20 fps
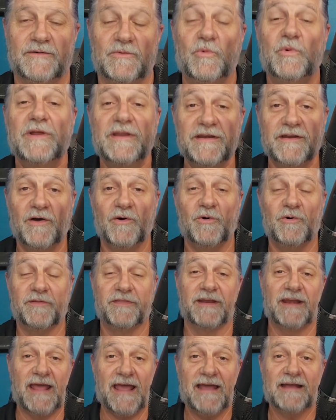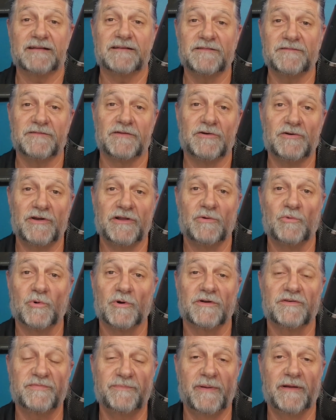We know that active learning
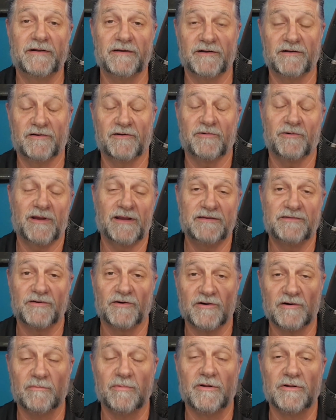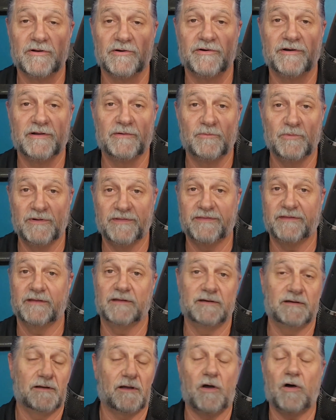works better to create durable learning within